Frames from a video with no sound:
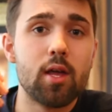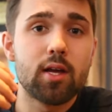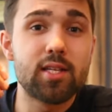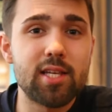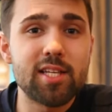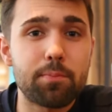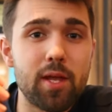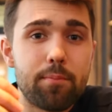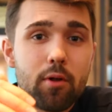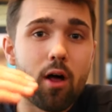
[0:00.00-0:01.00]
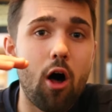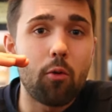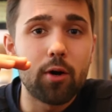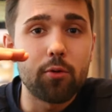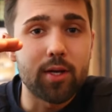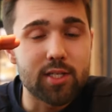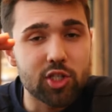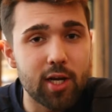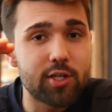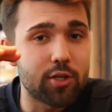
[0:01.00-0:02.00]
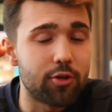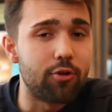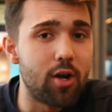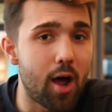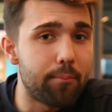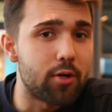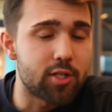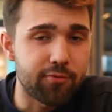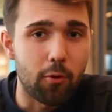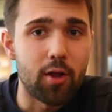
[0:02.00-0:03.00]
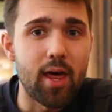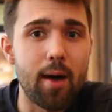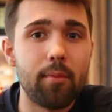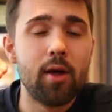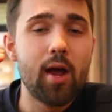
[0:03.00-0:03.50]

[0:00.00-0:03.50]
Because these people, all we're doing is changing their numbers for them,